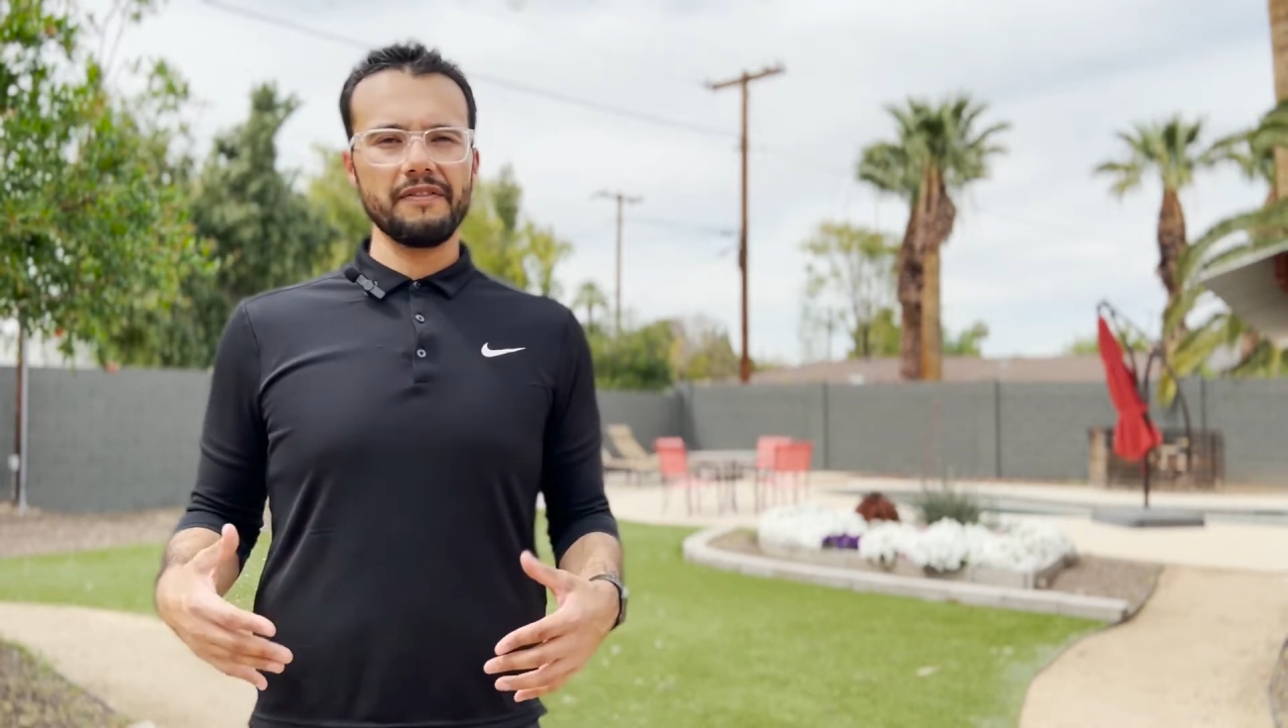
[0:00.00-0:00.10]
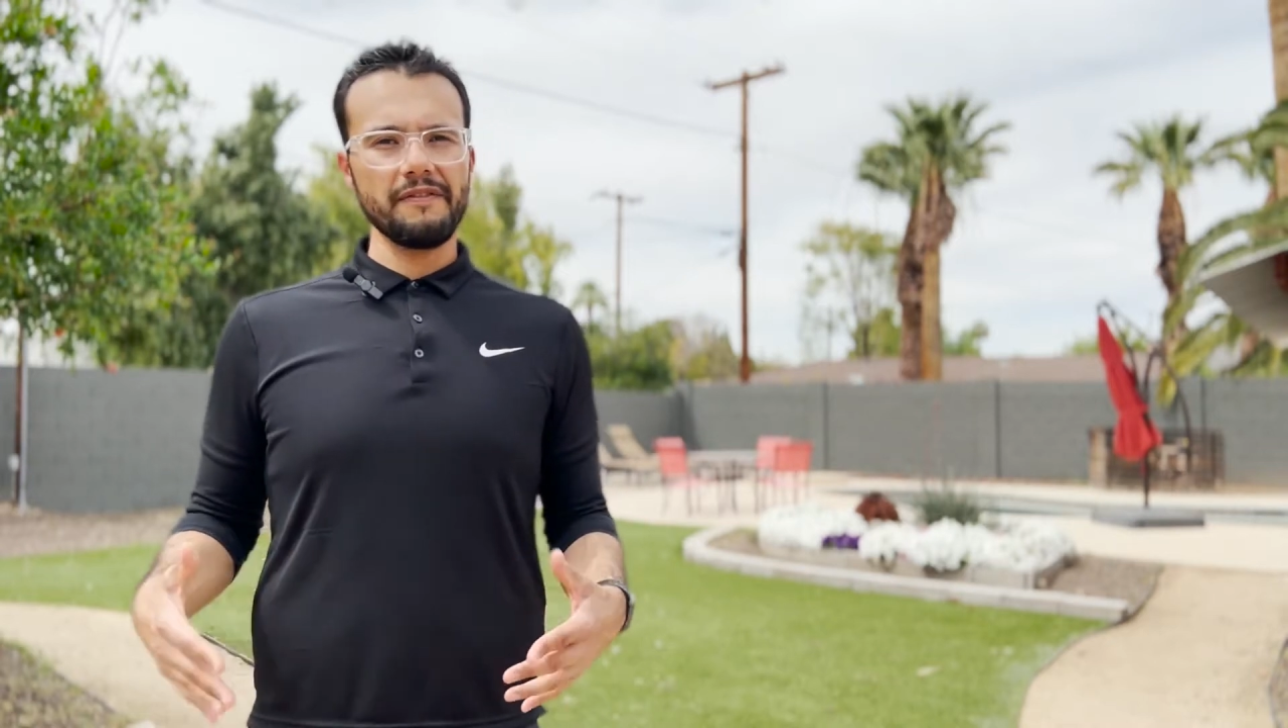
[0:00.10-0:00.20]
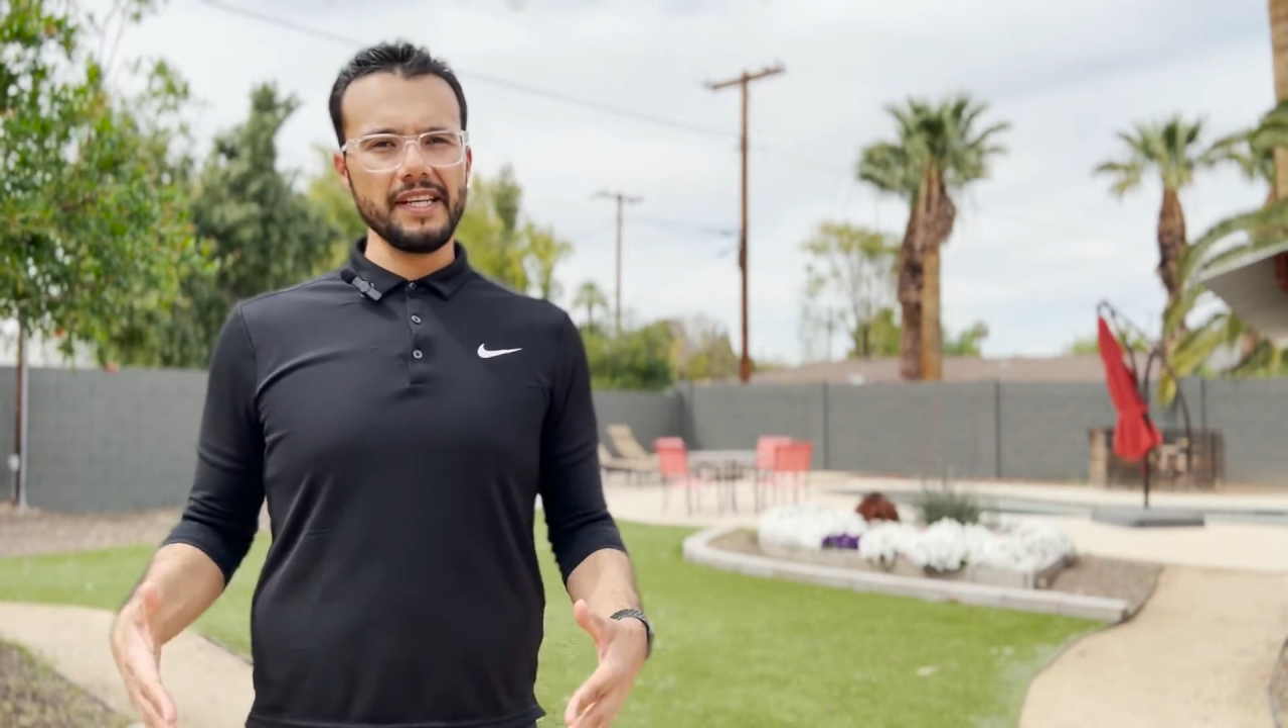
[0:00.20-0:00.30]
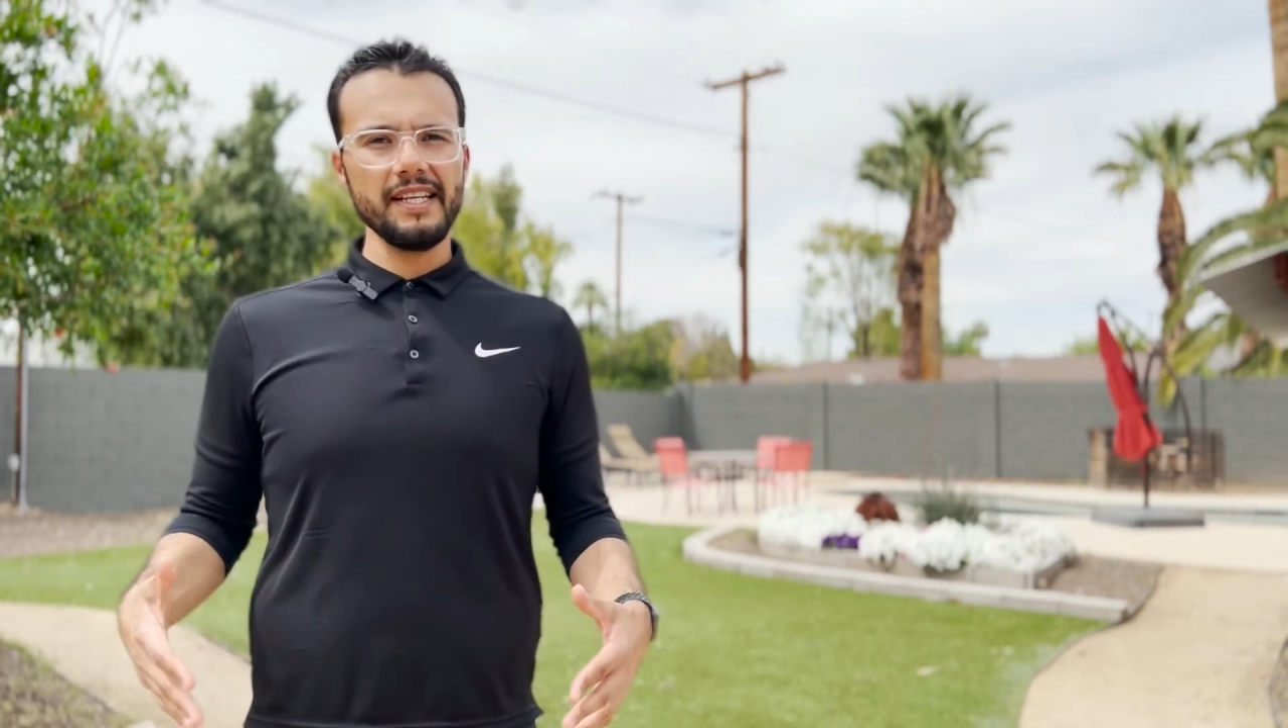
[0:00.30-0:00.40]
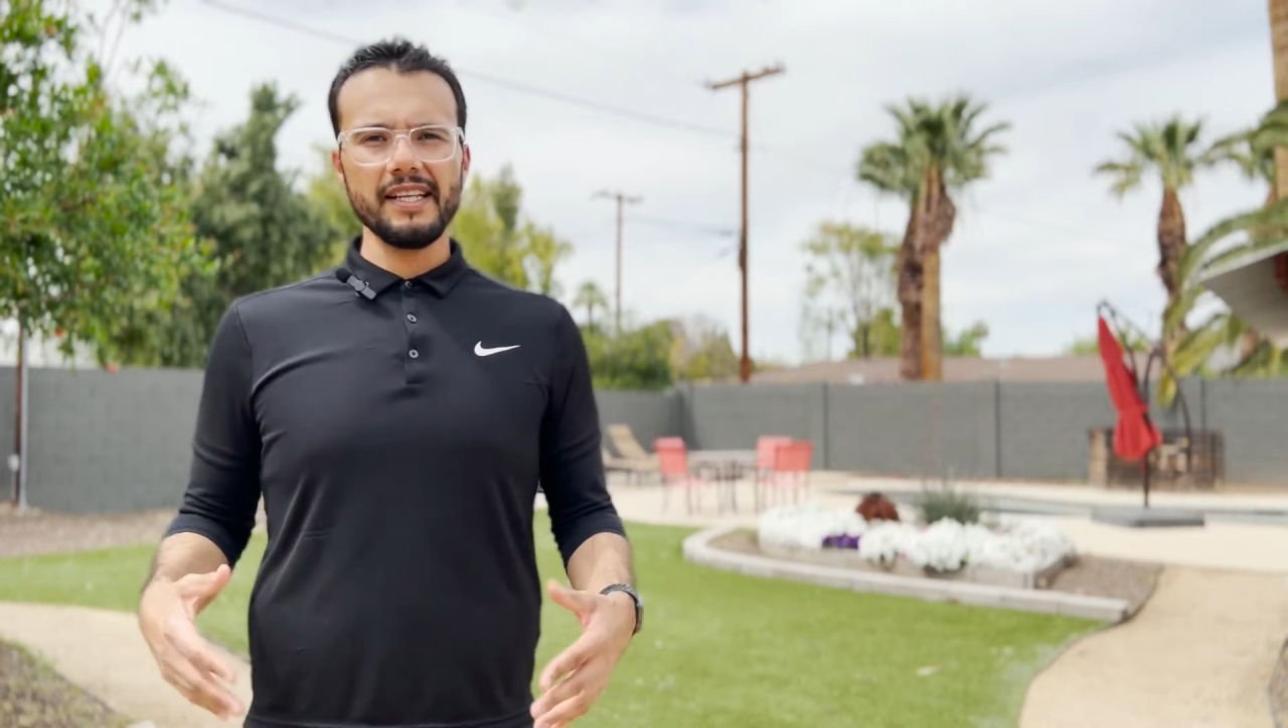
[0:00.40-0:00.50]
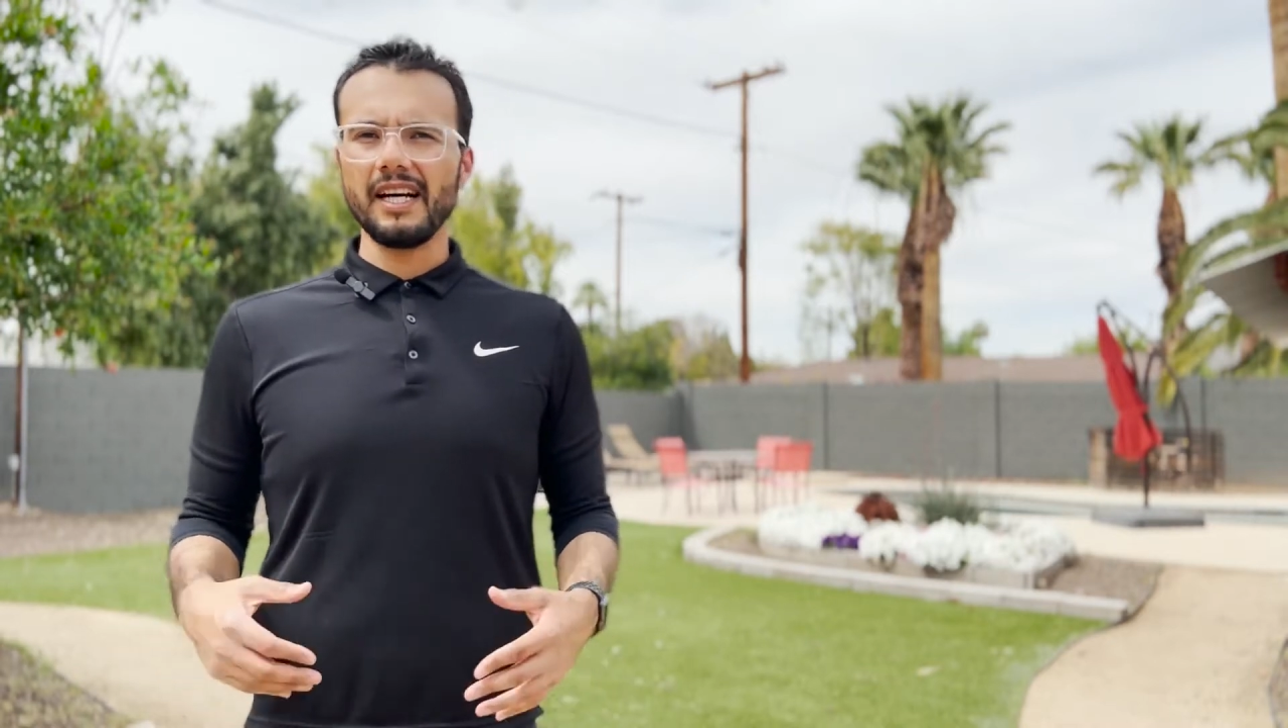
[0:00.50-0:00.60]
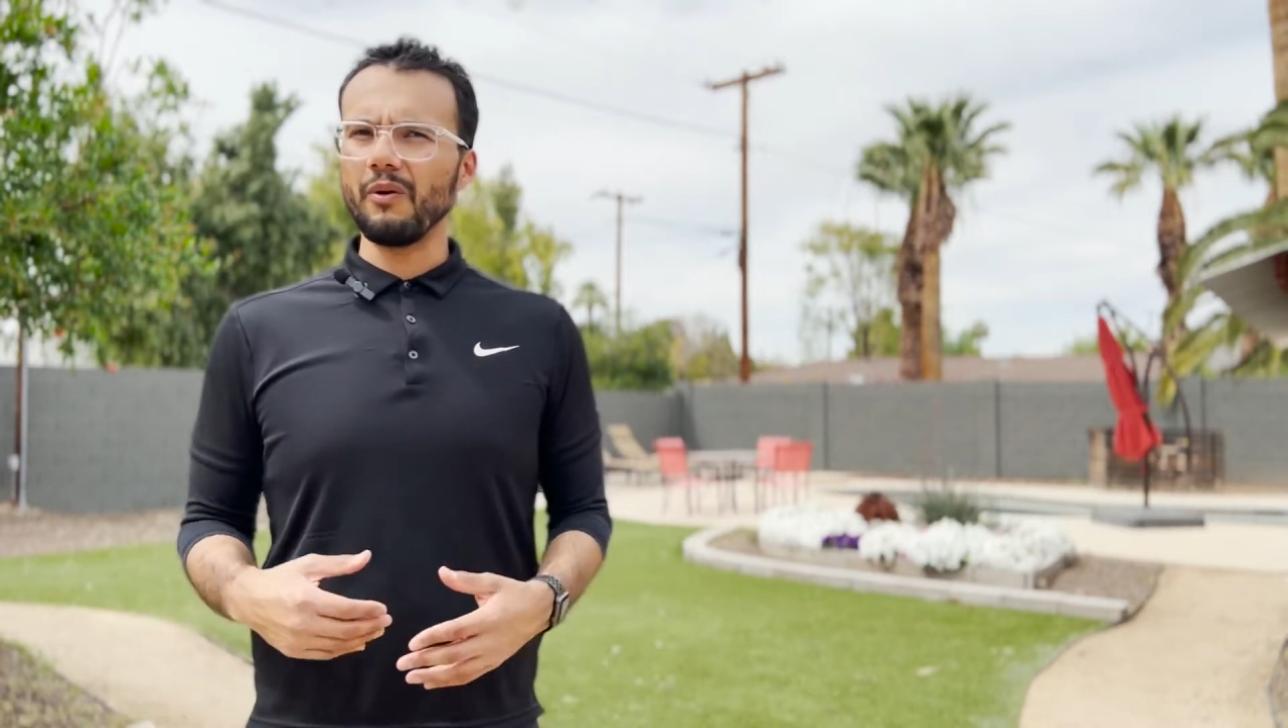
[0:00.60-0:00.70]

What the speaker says: feet.